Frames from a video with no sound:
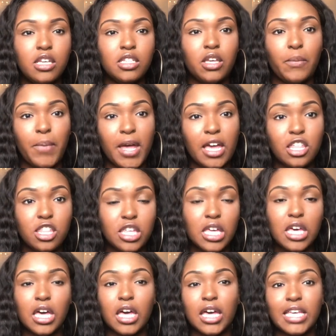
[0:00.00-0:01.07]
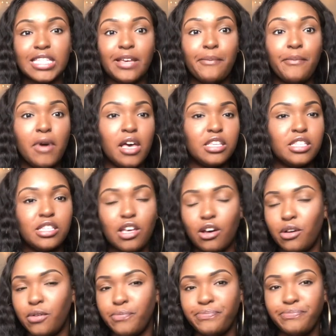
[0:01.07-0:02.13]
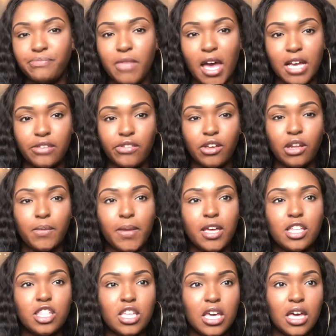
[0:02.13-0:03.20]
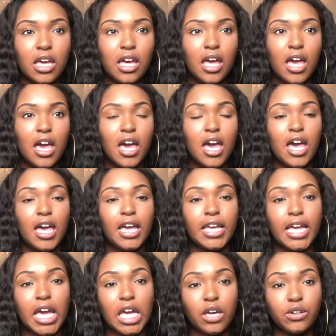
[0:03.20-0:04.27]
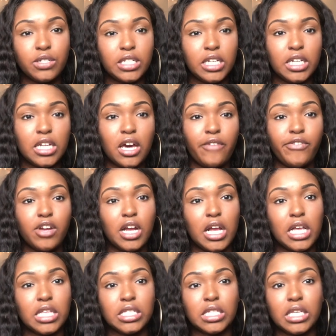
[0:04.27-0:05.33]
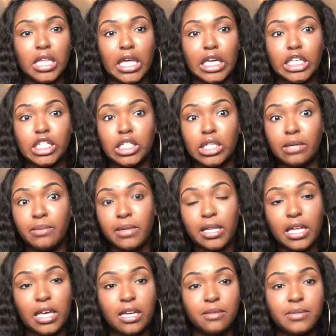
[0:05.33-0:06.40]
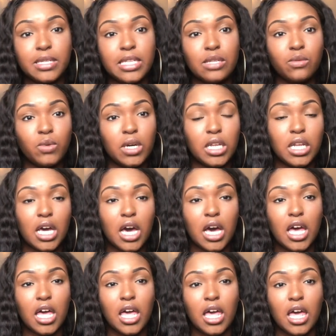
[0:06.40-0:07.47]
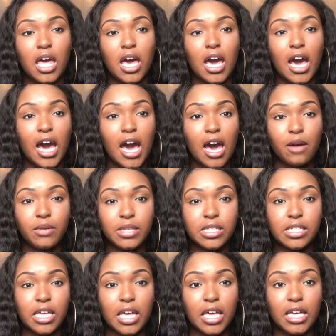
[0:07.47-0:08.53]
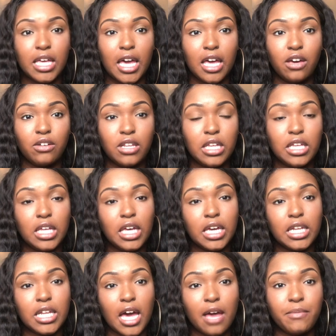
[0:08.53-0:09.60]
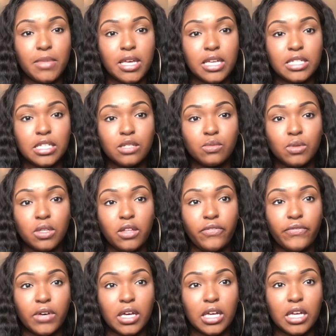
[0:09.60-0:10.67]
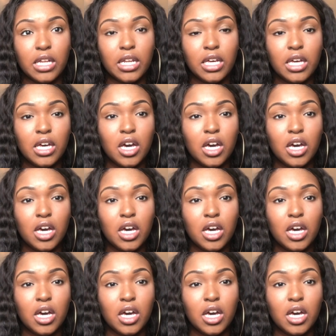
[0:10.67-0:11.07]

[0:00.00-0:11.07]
So PANGEA is a must go. Has to go to PANGEA. KOD, now if you're into like strip clubs and whatnot, I would say KOD, King of Diamonds, is really fun.